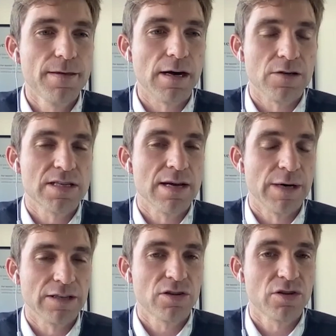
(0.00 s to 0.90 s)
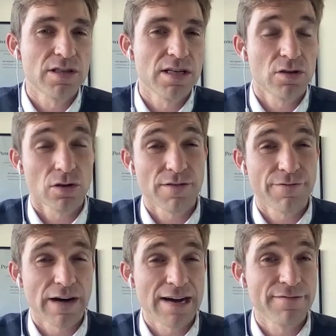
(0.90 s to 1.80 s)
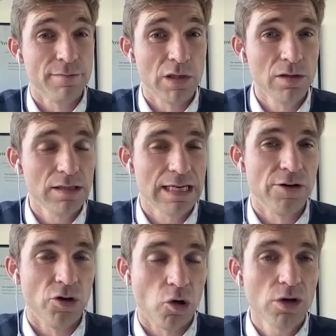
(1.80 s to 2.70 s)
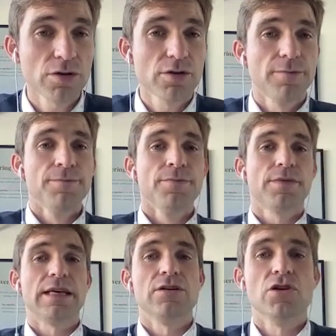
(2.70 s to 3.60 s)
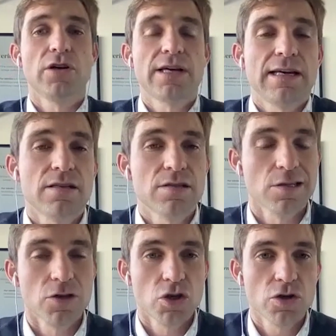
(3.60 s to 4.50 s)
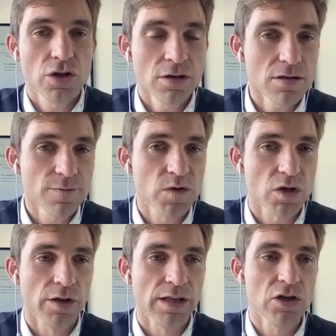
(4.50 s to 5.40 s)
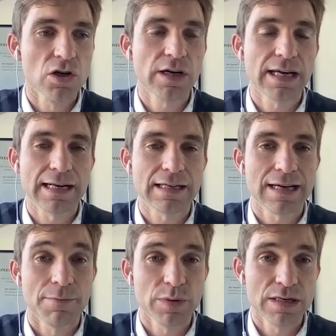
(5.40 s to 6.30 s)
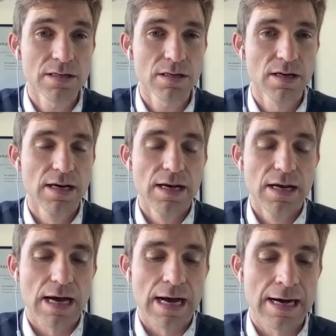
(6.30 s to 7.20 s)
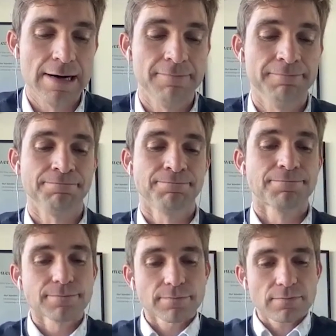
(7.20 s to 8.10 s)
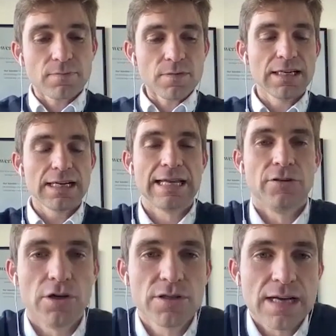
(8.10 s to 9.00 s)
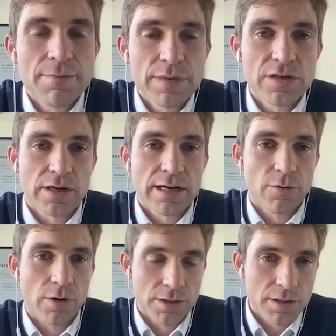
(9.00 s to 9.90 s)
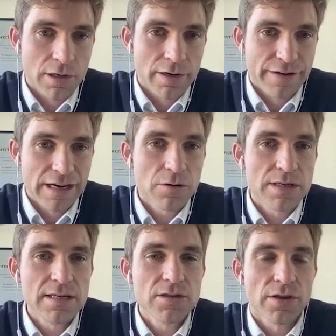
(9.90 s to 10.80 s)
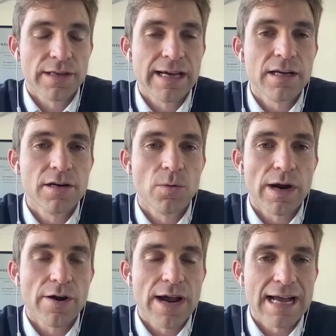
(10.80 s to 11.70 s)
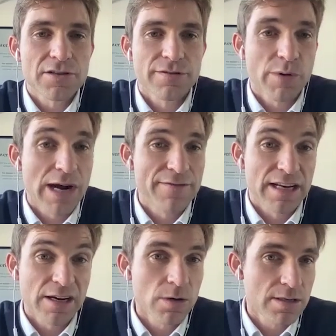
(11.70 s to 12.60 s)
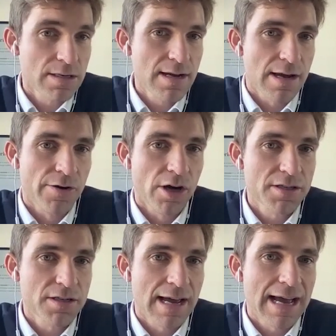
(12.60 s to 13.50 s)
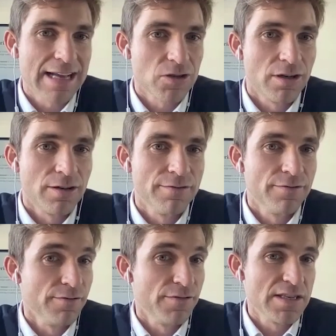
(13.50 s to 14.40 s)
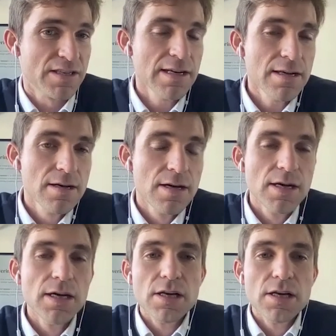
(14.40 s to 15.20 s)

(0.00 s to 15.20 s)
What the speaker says: I'd say about 35 mil and north, then you're looking at institutions. So then you're looking at companies, and those companies are going to want a lot of equity. So they're going to wear a hat of private equity and not a hat of VC. Mm-hmm.